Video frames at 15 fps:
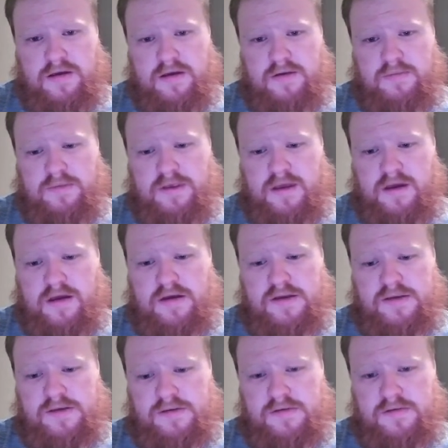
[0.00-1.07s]
Yeah.
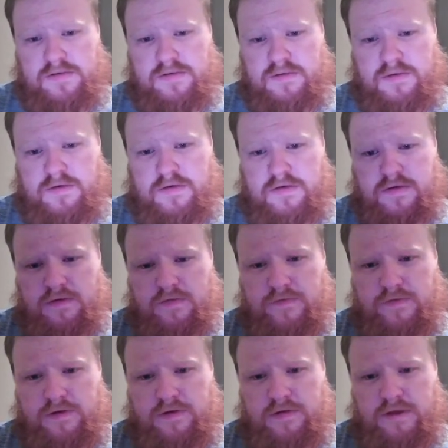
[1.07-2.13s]

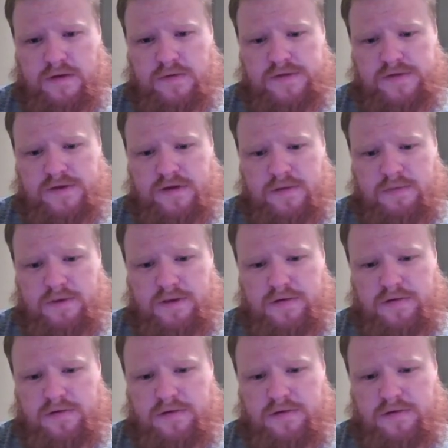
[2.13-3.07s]
Figured that was coming.